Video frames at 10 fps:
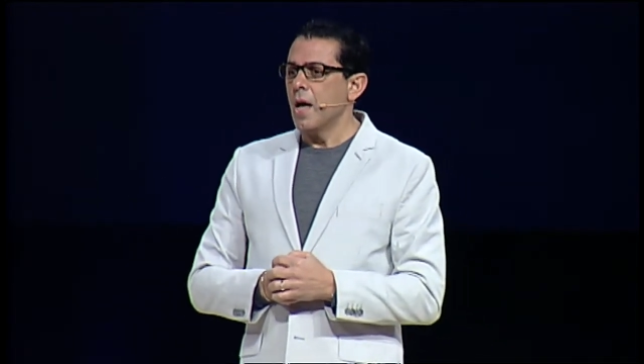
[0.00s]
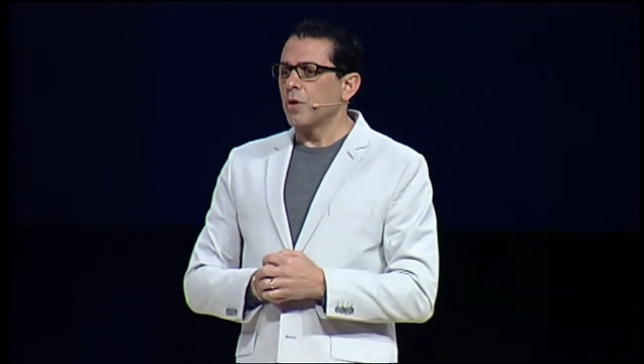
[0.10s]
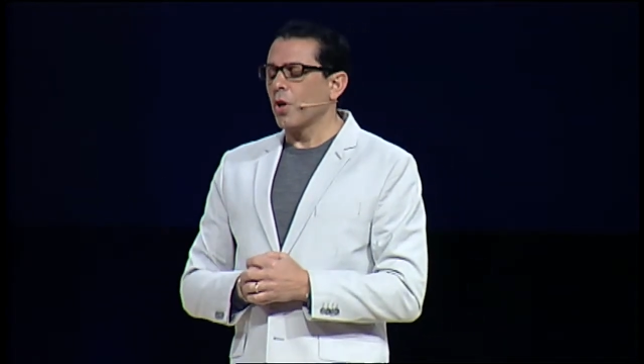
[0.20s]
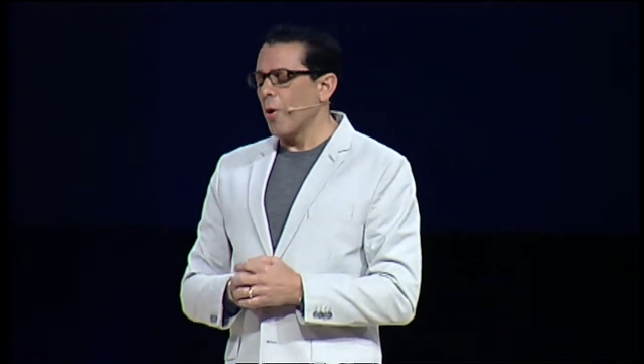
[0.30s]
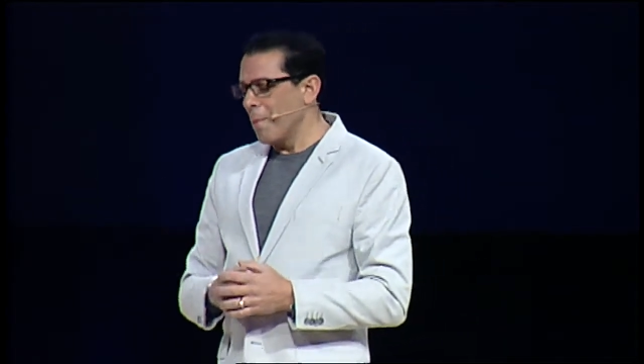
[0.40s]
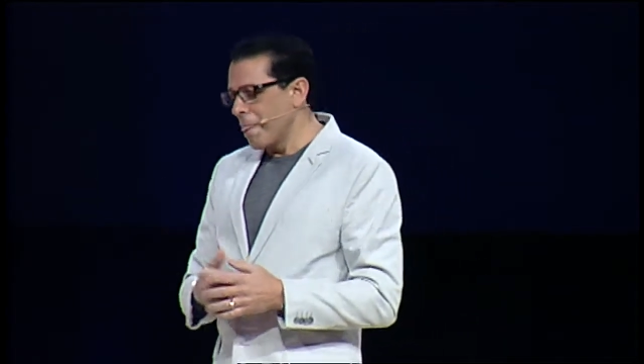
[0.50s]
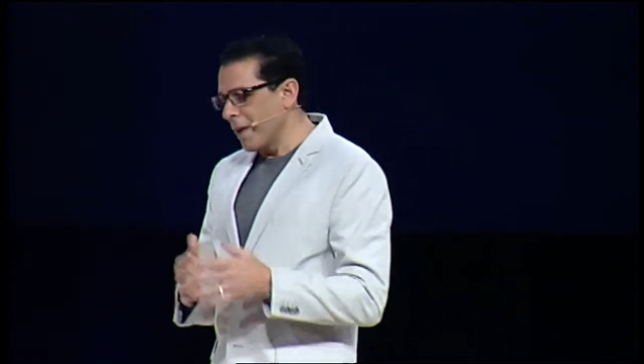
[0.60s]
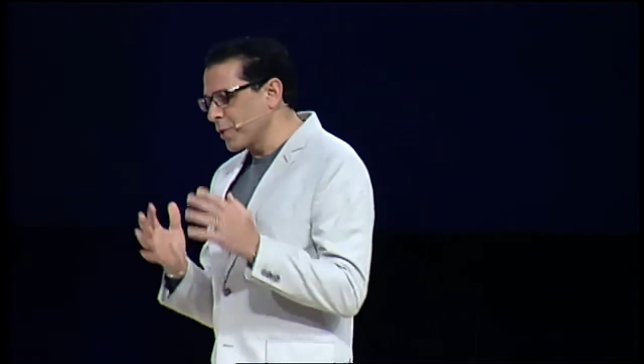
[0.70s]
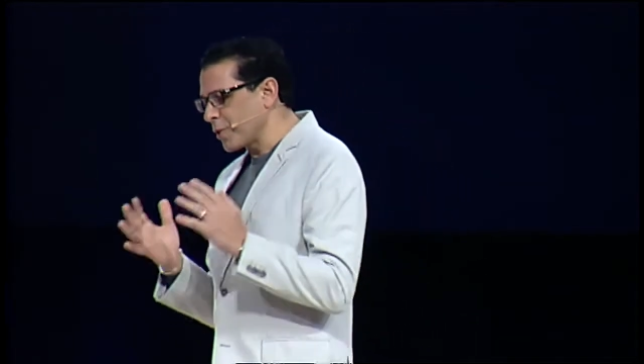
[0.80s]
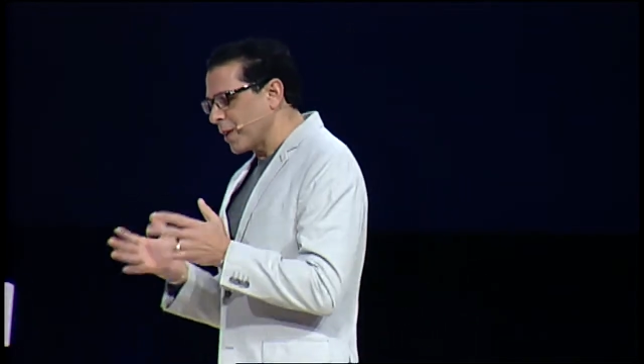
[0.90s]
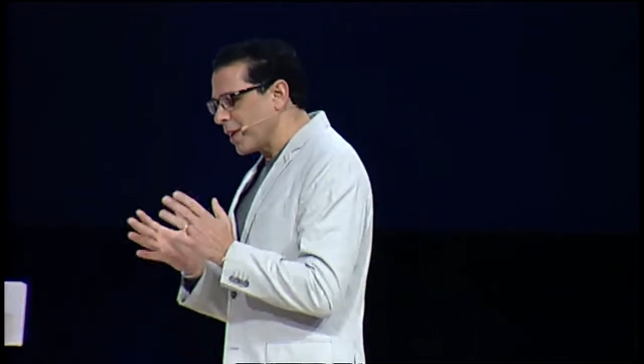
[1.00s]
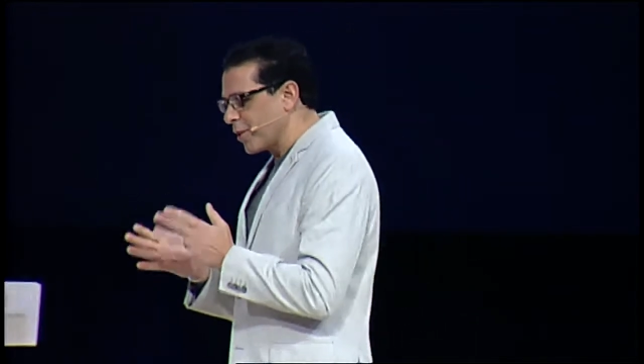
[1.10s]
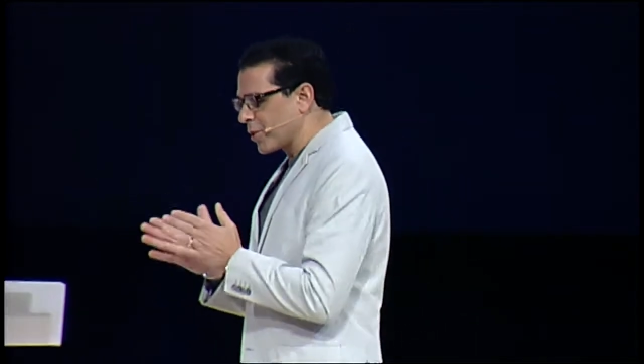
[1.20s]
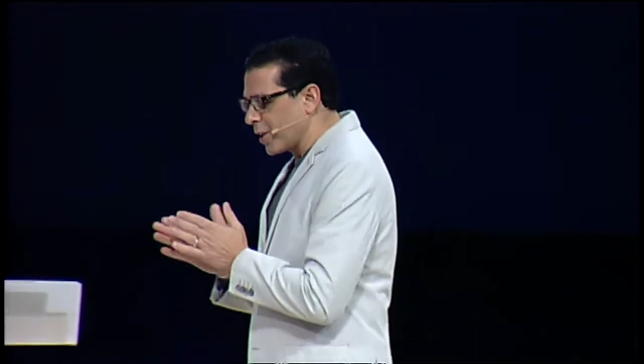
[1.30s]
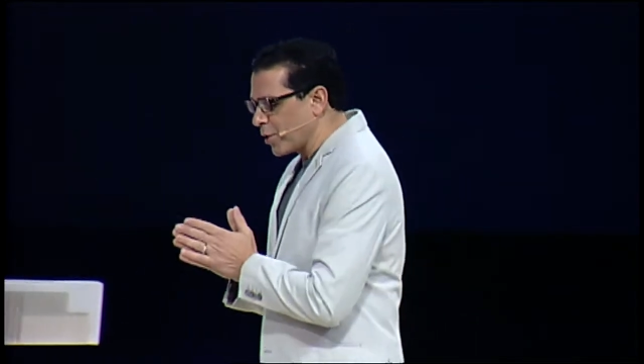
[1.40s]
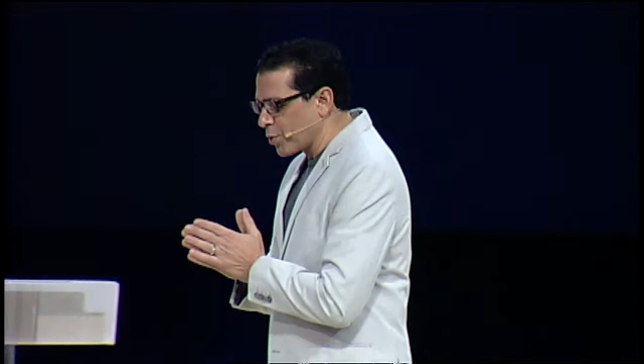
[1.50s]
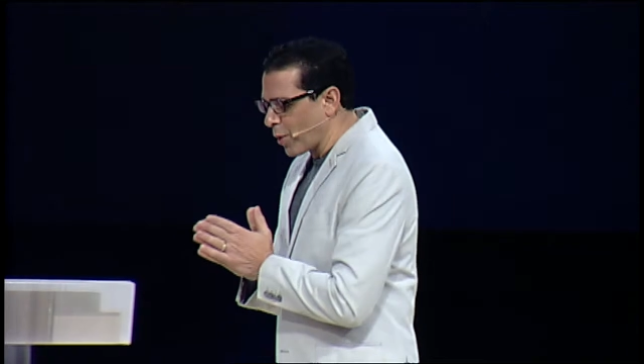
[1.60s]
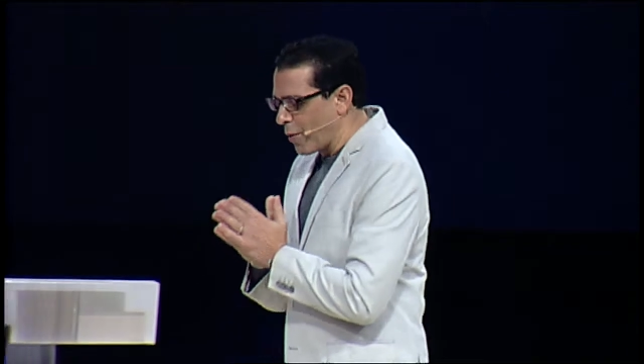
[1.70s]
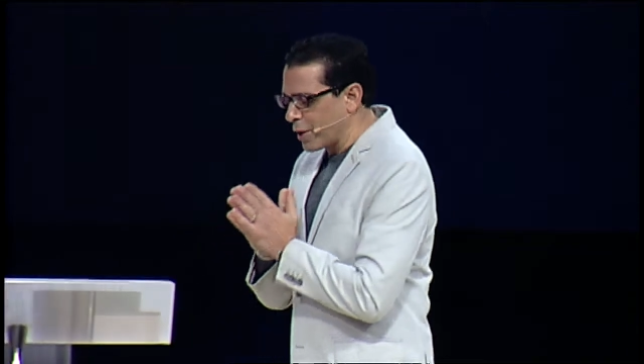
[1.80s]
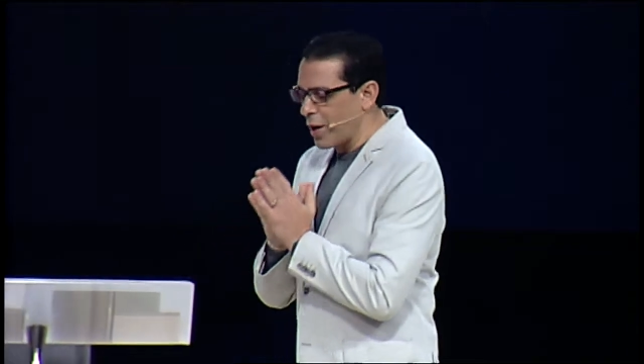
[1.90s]
So, here's here's here's
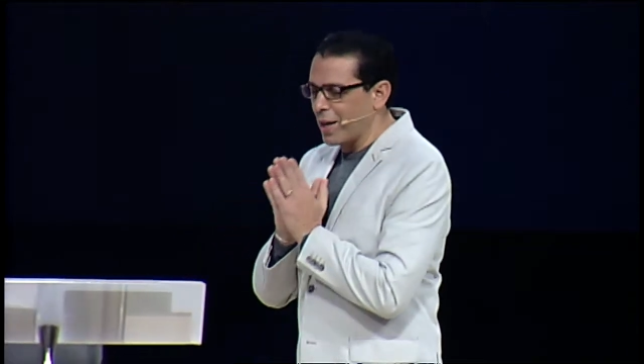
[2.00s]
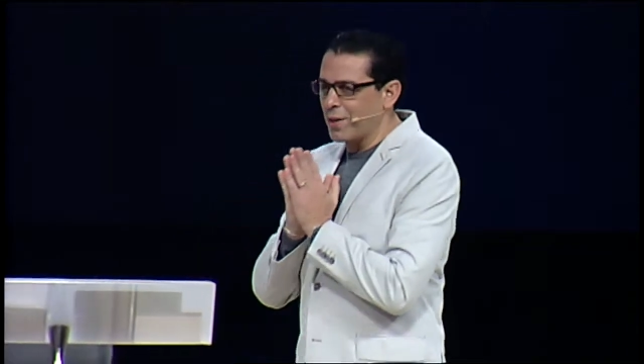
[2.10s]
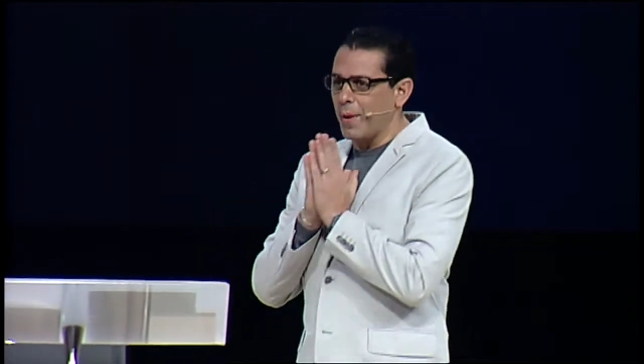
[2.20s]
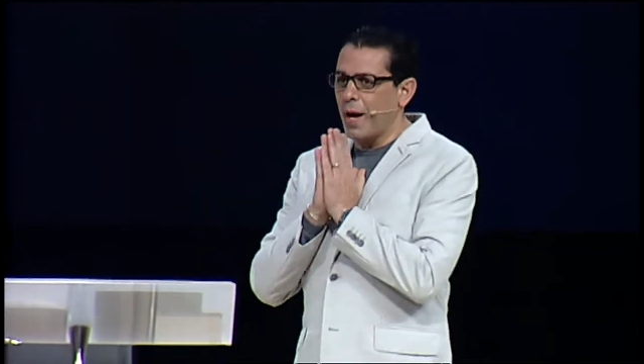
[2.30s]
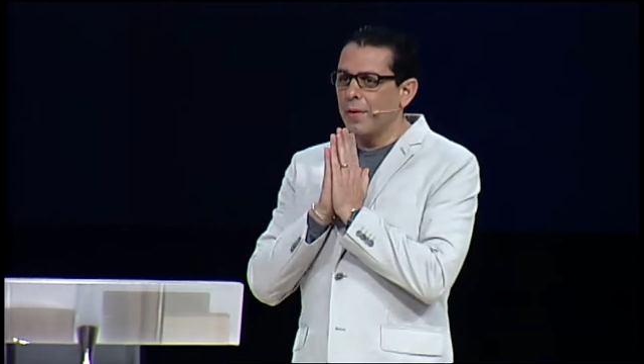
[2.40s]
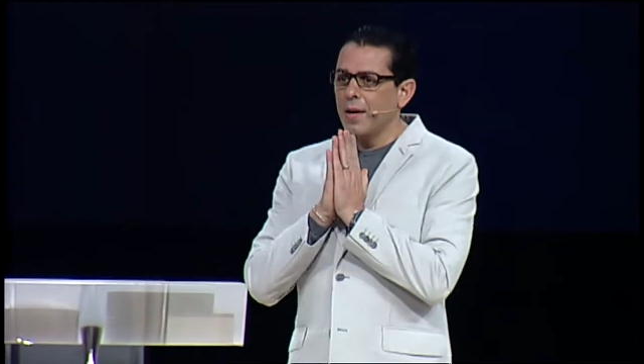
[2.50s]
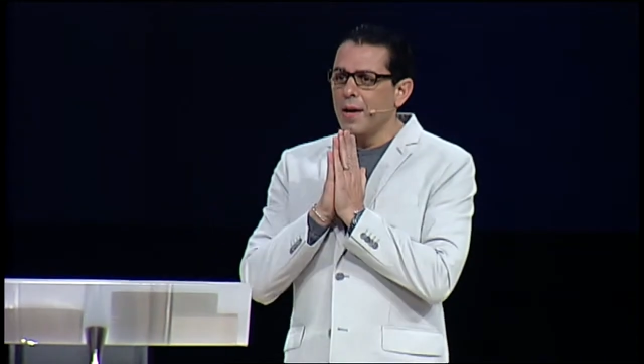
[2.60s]
what I want to talk to you about.